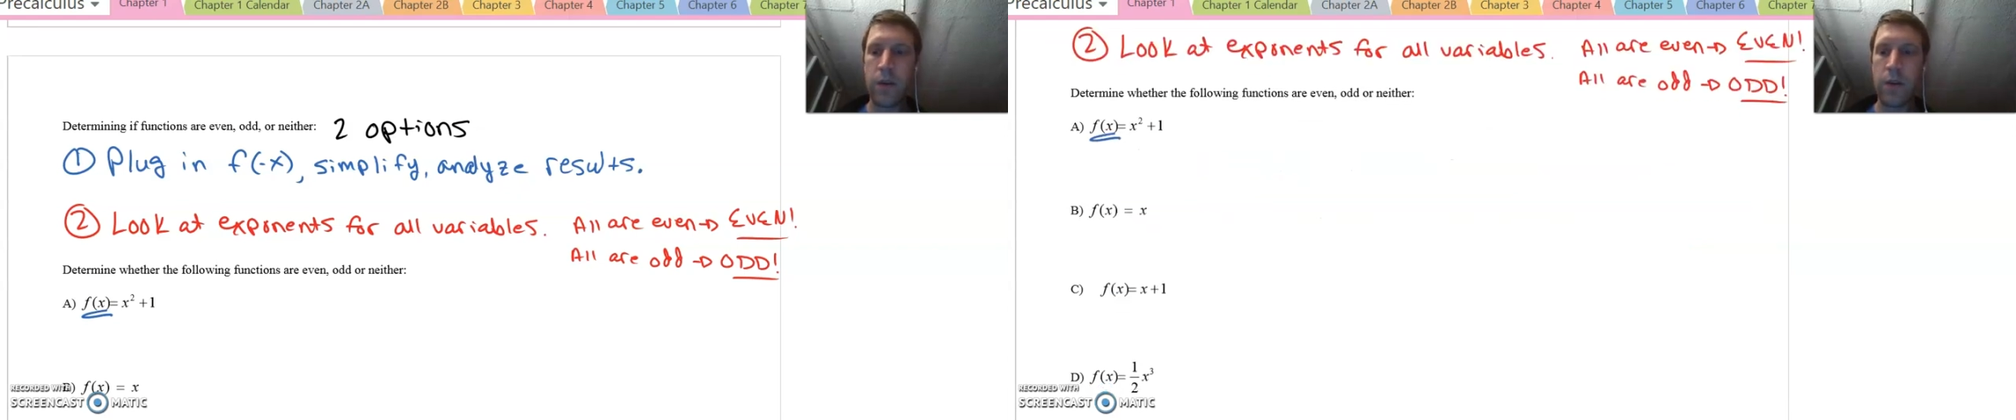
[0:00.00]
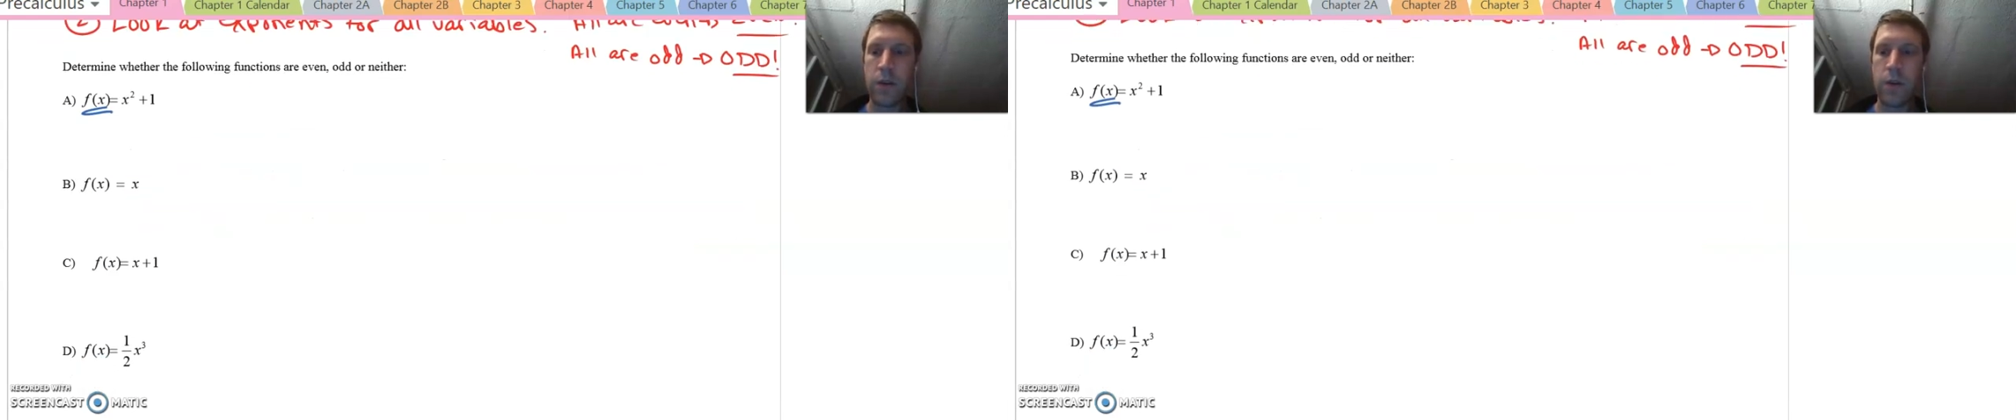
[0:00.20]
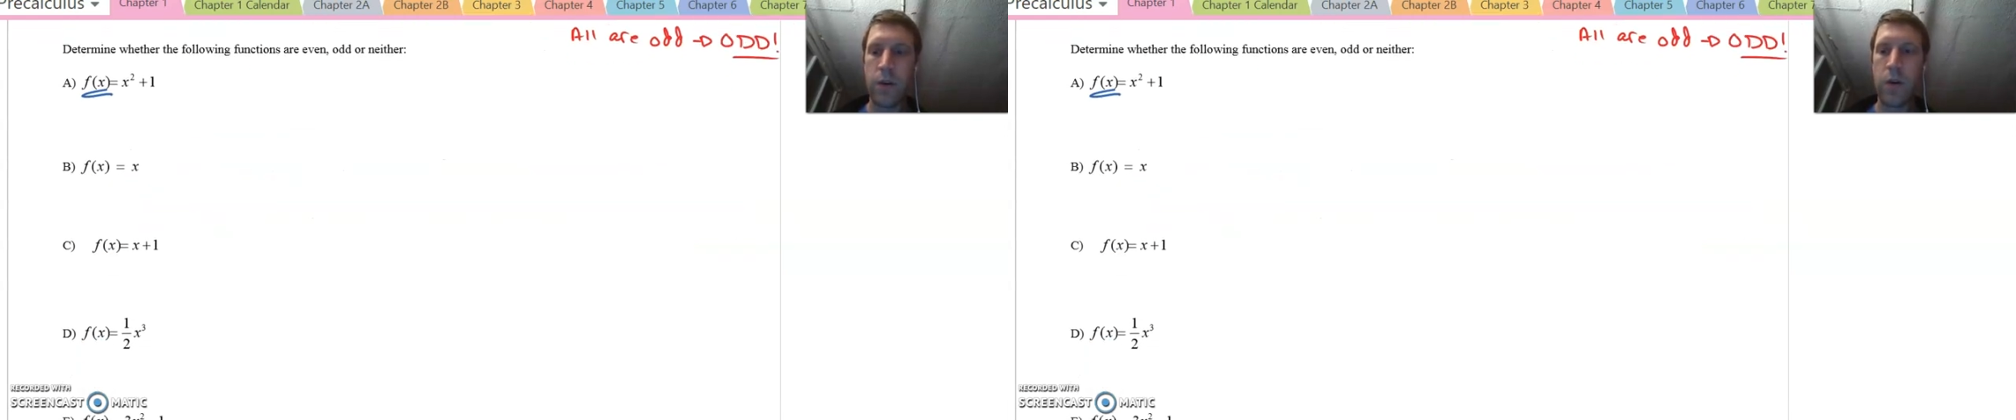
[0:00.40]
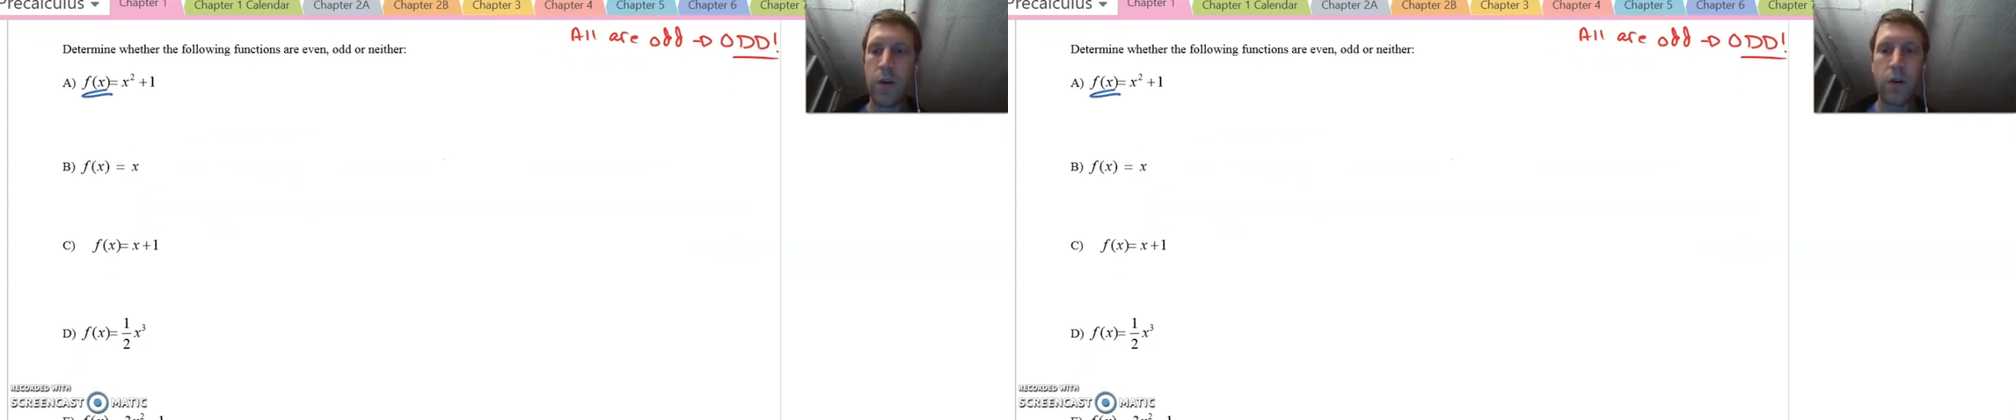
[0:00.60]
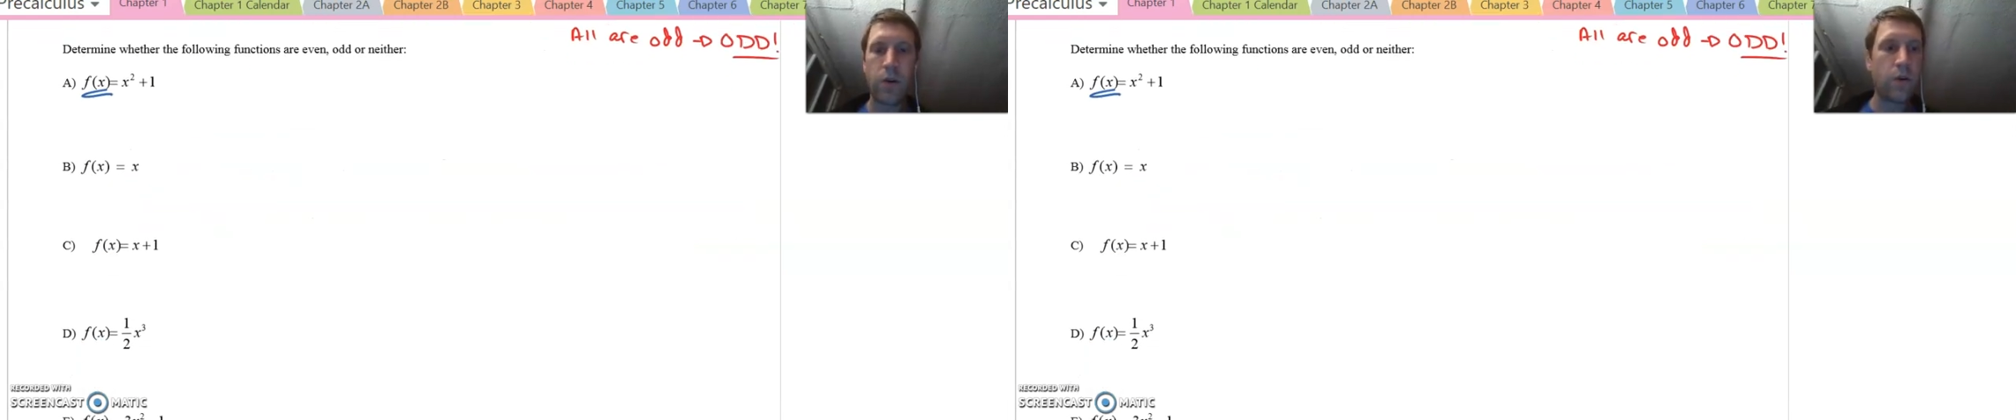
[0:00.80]

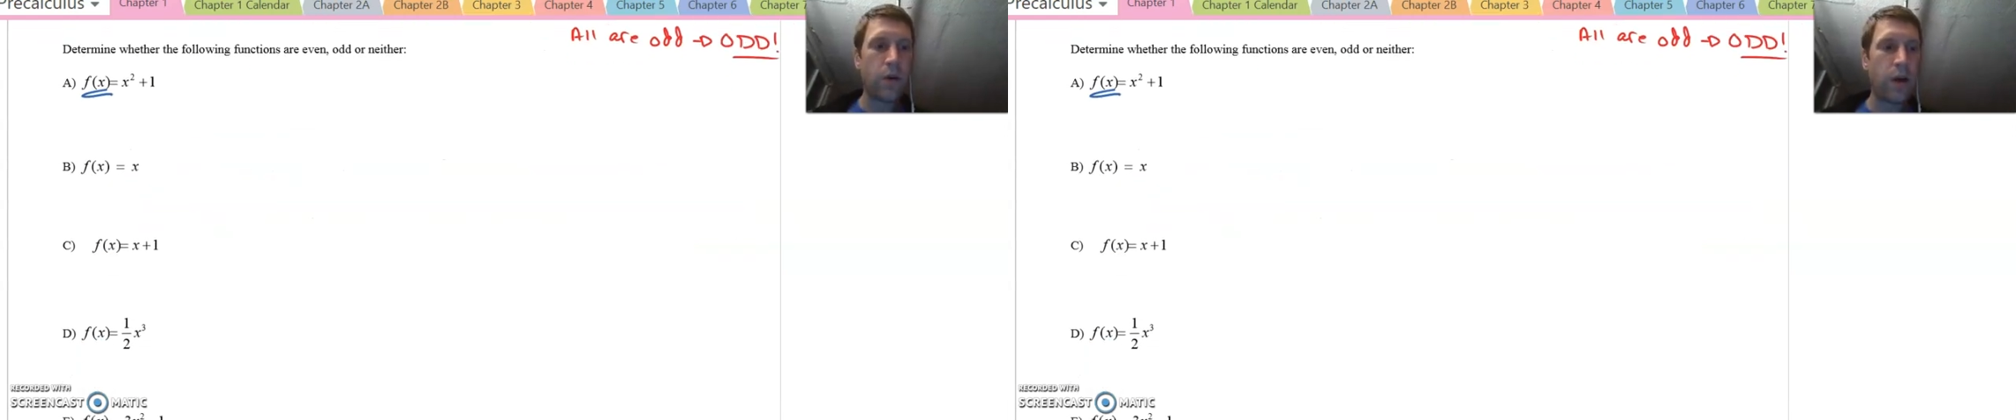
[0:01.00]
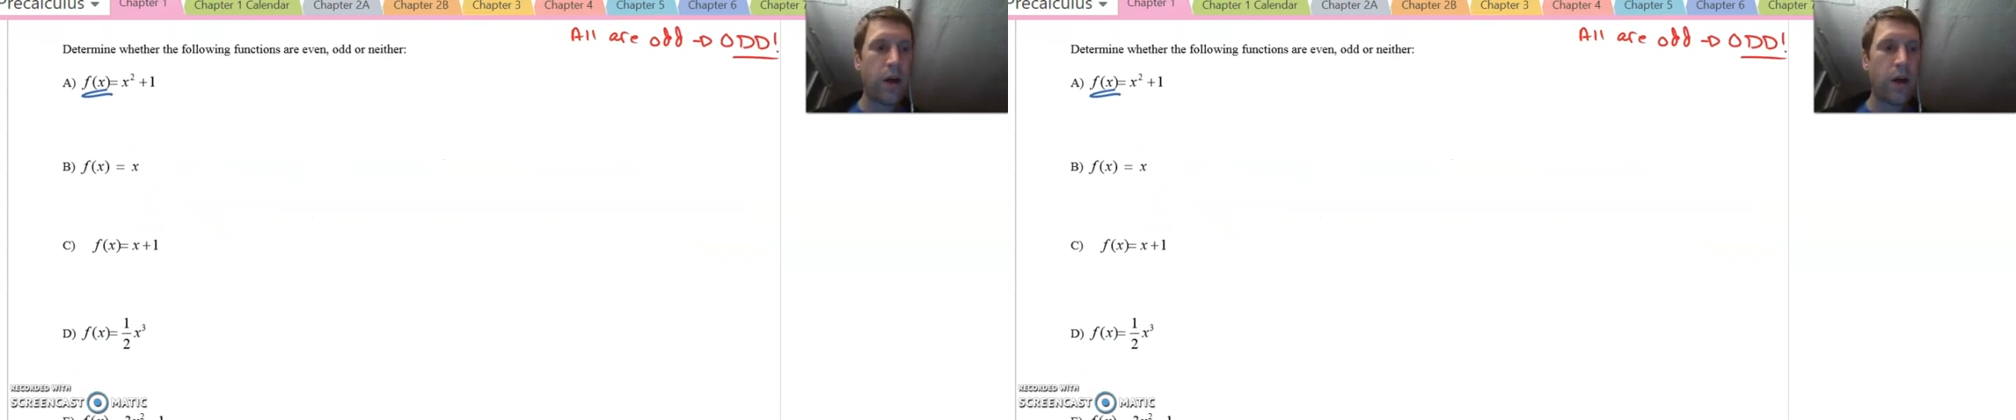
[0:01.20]
So